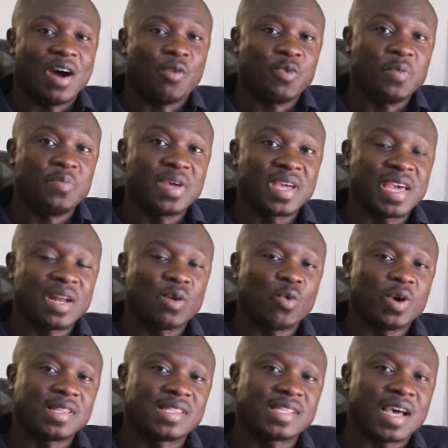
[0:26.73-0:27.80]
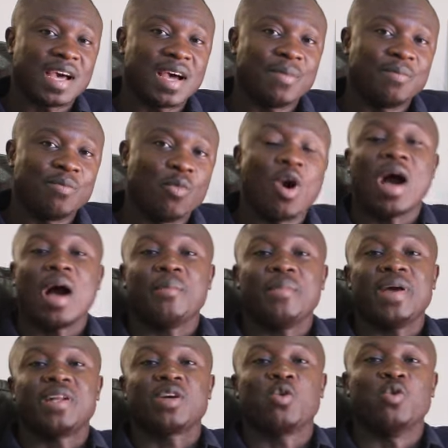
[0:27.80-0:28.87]
We begin with
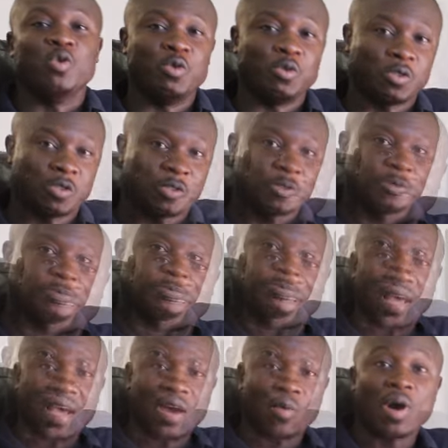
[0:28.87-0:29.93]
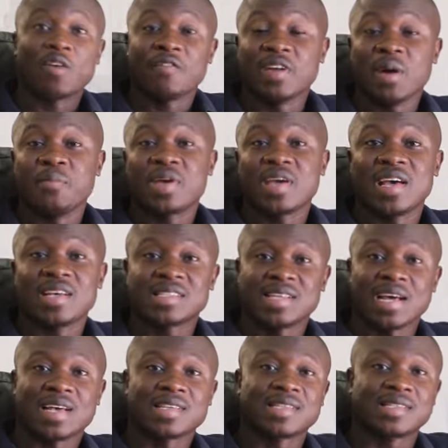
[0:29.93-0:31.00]
Mohammed Kudus. One of the biggest
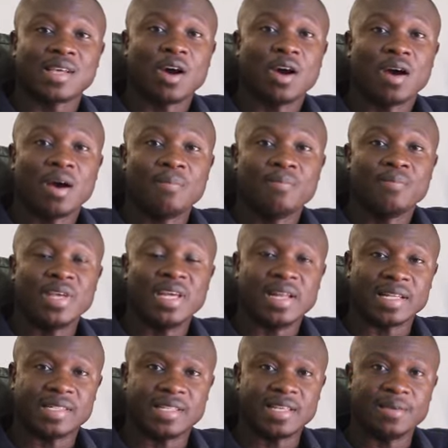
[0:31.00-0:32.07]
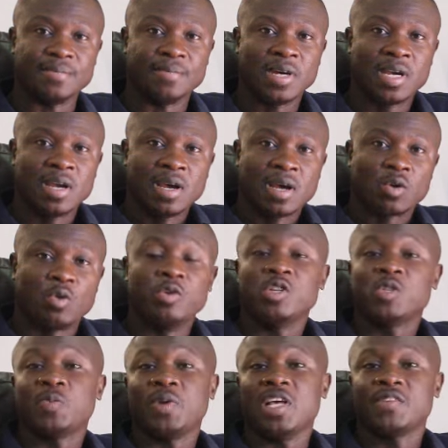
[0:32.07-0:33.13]
stars in the team.
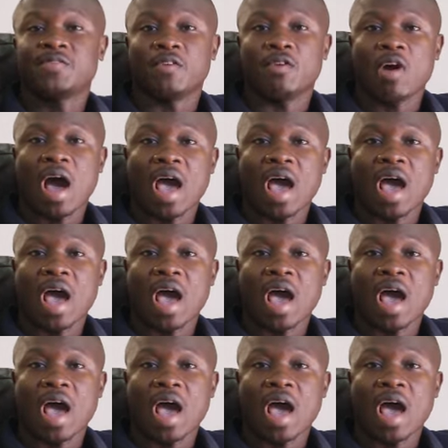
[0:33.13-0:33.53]
Kudus plays for